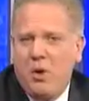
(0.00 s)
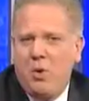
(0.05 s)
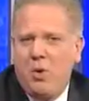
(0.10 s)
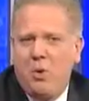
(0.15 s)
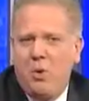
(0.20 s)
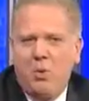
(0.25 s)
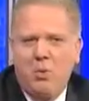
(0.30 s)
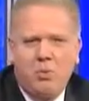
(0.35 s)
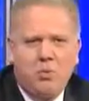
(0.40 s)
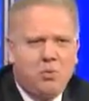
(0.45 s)

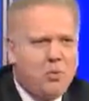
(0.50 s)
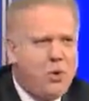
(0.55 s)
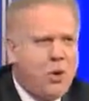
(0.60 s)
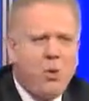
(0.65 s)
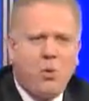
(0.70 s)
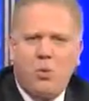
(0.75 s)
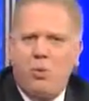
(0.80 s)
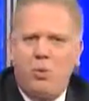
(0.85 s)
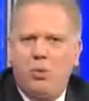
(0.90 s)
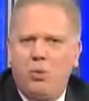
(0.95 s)
No
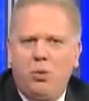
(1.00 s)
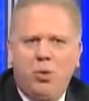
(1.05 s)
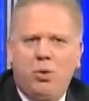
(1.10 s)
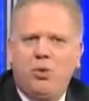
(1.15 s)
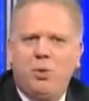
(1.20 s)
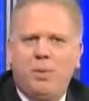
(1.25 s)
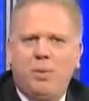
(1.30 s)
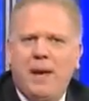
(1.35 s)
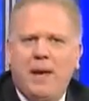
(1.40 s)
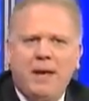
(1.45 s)

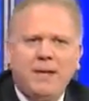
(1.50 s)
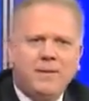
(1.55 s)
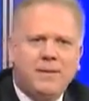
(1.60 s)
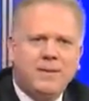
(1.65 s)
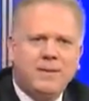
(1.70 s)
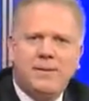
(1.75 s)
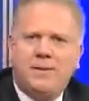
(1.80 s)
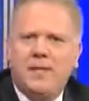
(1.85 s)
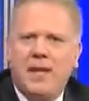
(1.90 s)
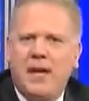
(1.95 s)

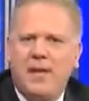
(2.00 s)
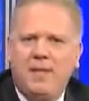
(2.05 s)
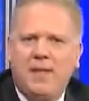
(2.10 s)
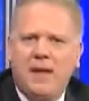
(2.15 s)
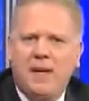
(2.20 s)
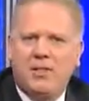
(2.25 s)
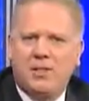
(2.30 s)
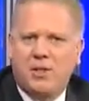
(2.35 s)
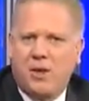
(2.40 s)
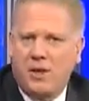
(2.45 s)
debate. Instead,
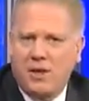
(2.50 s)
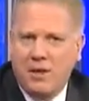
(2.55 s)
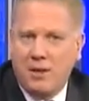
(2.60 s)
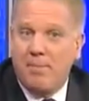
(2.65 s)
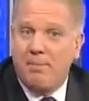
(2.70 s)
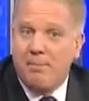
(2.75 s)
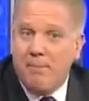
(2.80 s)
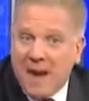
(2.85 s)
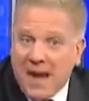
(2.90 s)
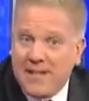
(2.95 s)
they started
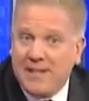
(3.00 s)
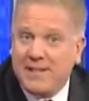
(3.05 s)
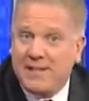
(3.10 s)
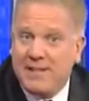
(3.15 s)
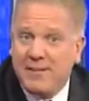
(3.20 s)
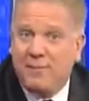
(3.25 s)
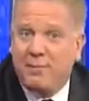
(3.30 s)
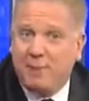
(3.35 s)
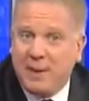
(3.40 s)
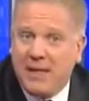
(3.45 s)
a
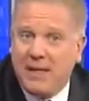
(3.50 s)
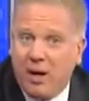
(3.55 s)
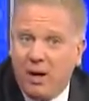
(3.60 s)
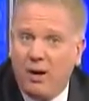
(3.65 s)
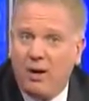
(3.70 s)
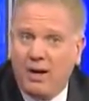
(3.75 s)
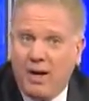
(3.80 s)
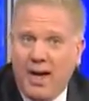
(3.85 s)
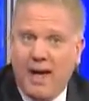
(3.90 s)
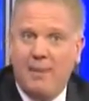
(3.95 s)
massive
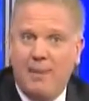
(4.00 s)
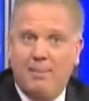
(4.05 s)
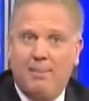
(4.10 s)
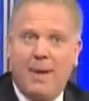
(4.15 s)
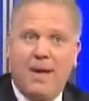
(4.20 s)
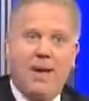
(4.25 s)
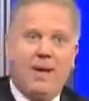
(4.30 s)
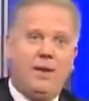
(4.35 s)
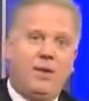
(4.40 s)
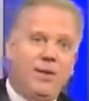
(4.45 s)
PR
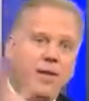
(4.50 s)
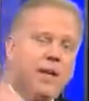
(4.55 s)
campaign.